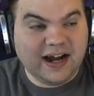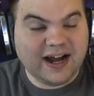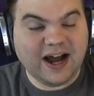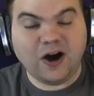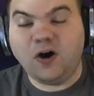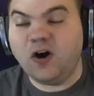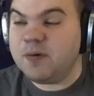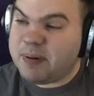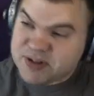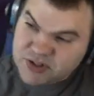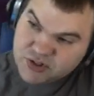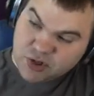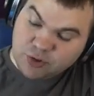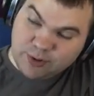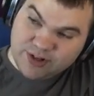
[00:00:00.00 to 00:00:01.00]
Hulkbuster
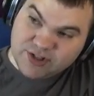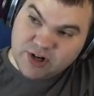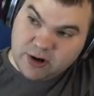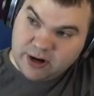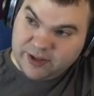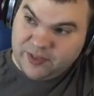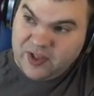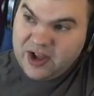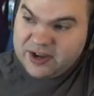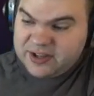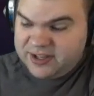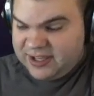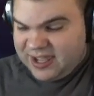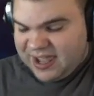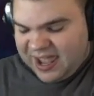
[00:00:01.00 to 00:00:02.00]
is a 3-star unlock,
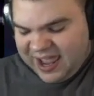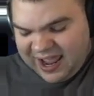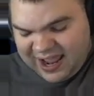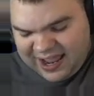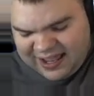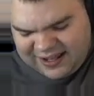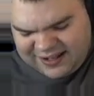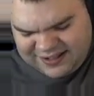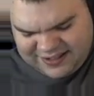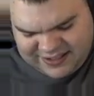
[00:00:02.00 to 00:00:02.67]
and